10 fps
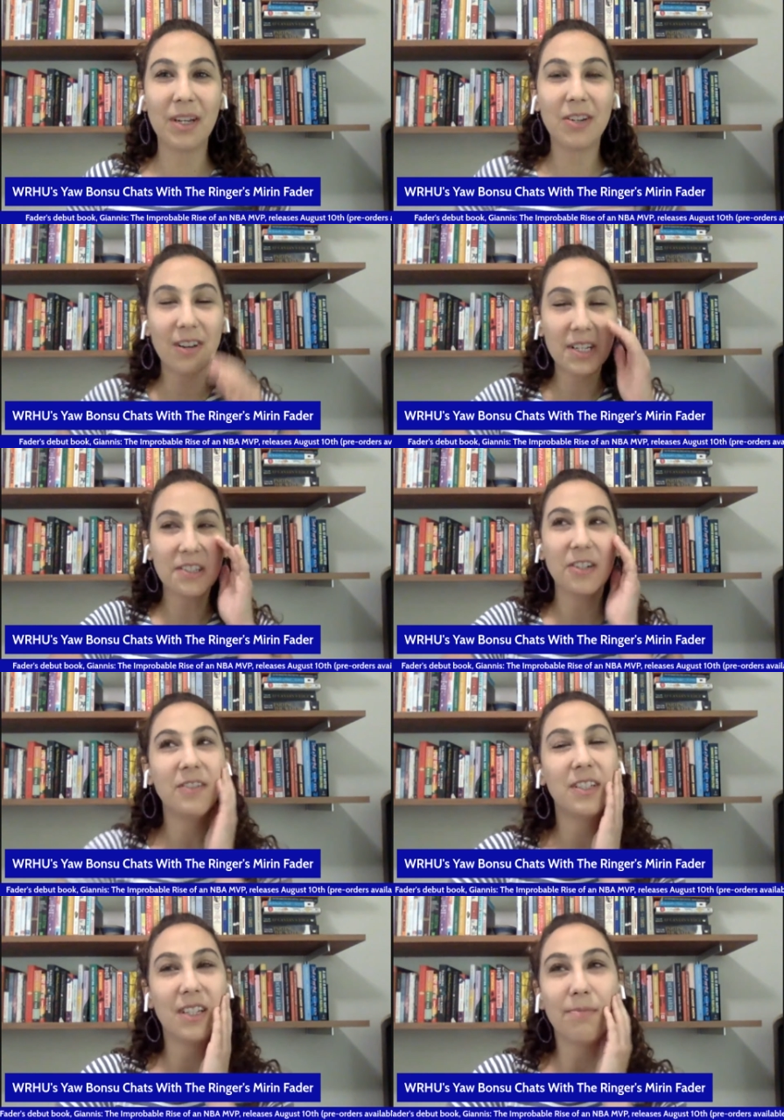But Caron
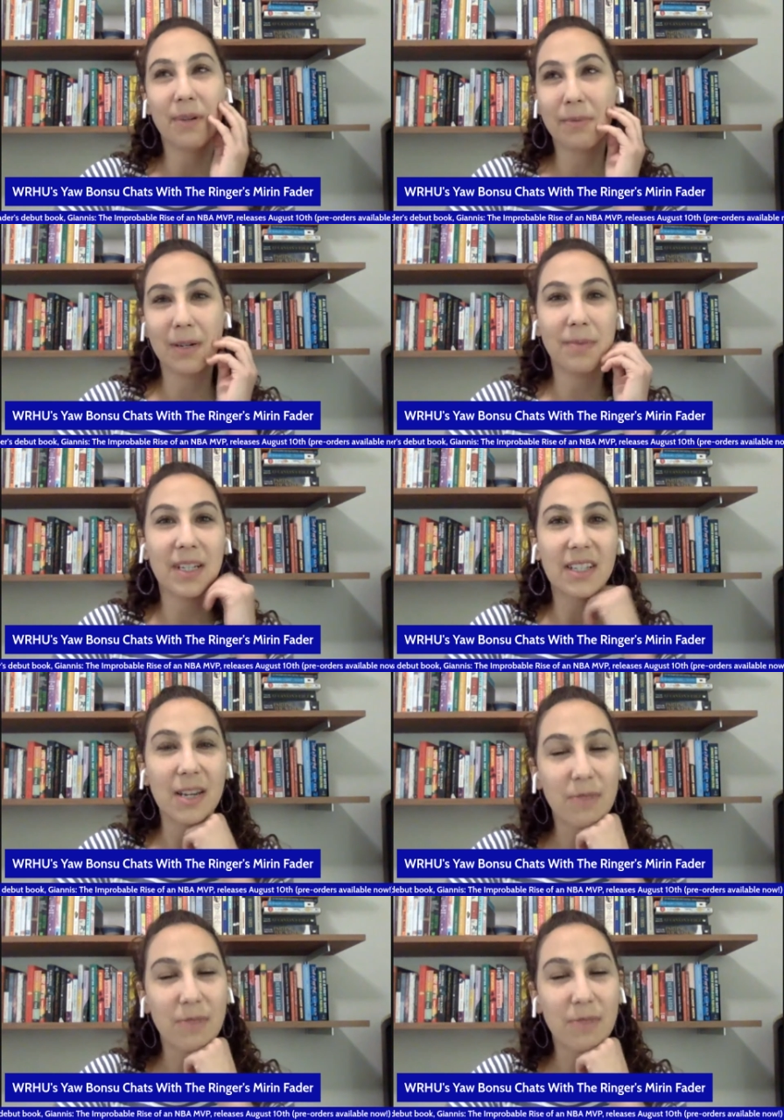served a deeper purpose.